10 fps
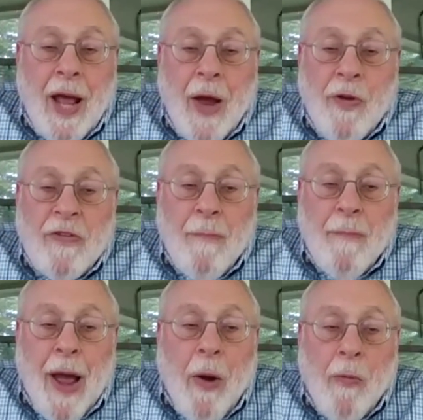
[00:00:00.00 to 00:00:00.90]
I was
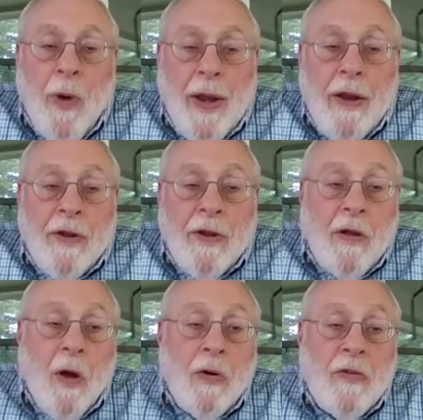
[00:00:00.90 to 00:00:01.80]
about ready to
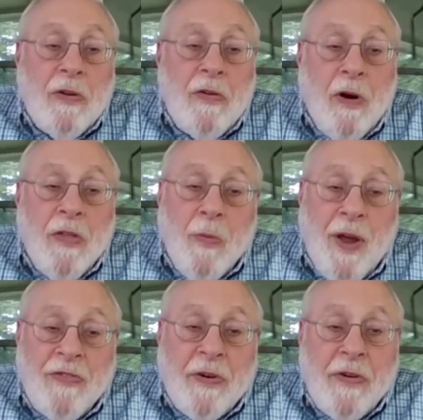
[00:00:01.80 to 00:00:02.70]
go to
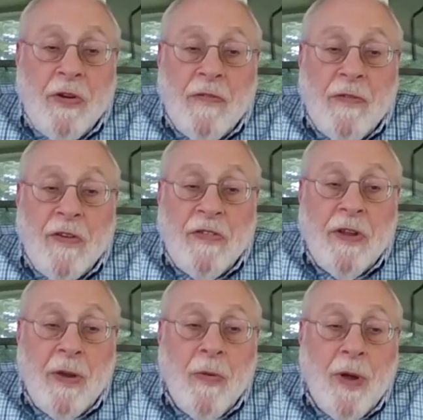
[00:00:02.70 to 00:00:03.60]
Northwestern
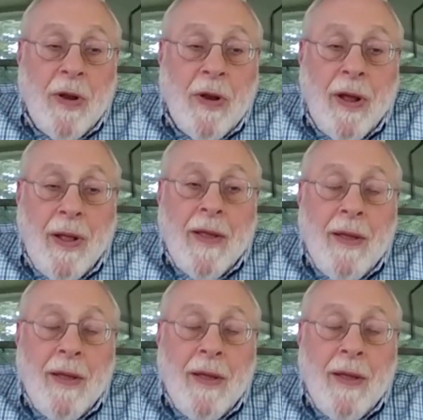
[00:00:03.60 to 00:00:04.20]
University when